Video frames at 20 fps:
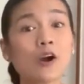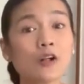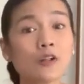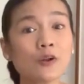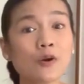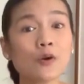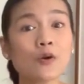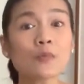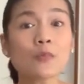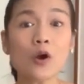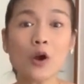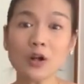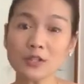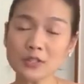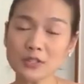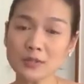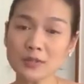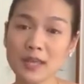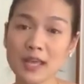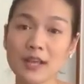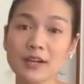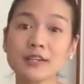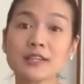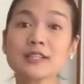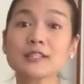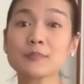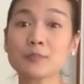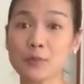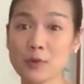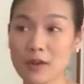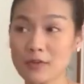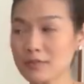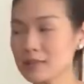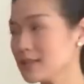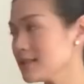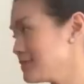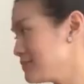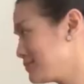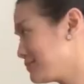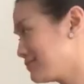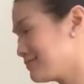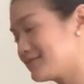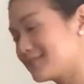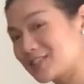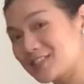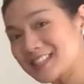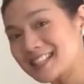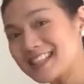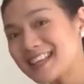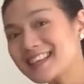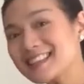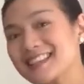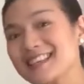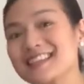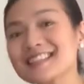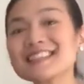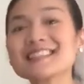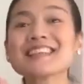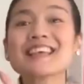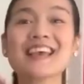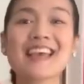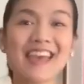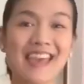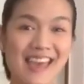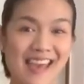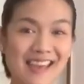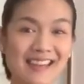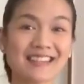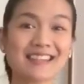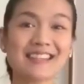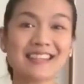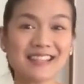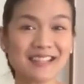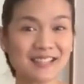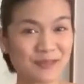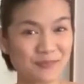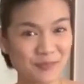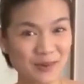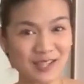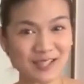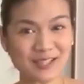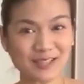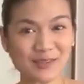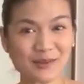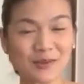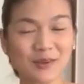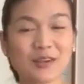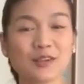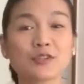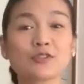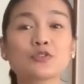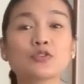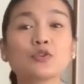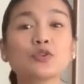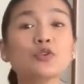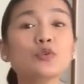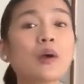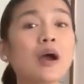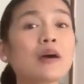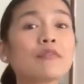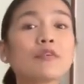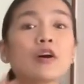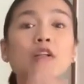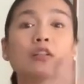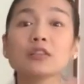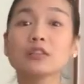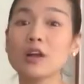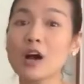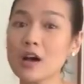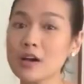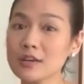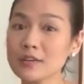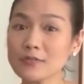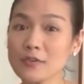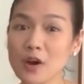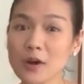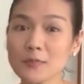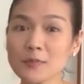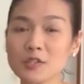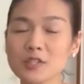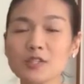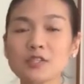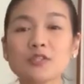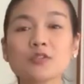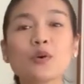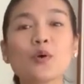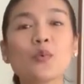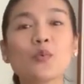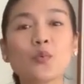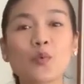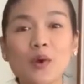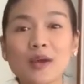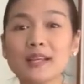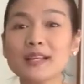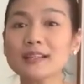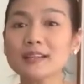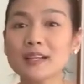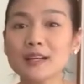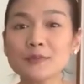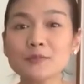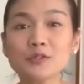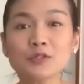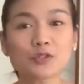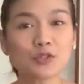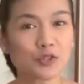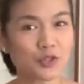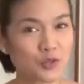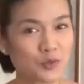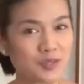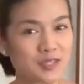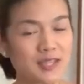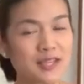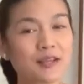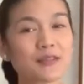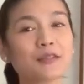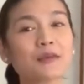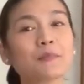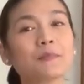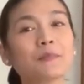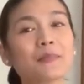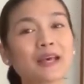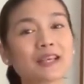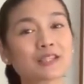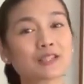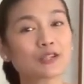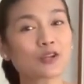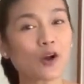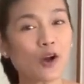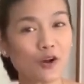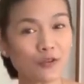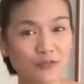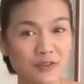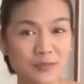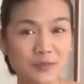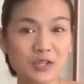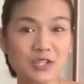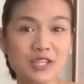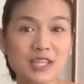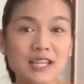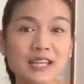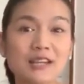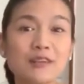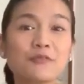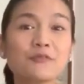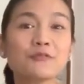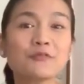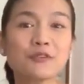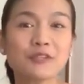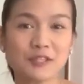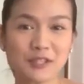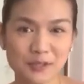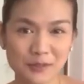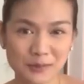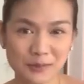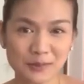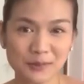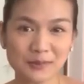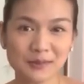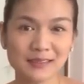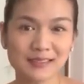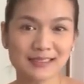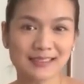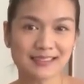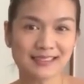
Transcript: All Home also carries Breville, just like this, and Nespresso. So you have a lot of options when it comes to choosing the best coffee machine for you.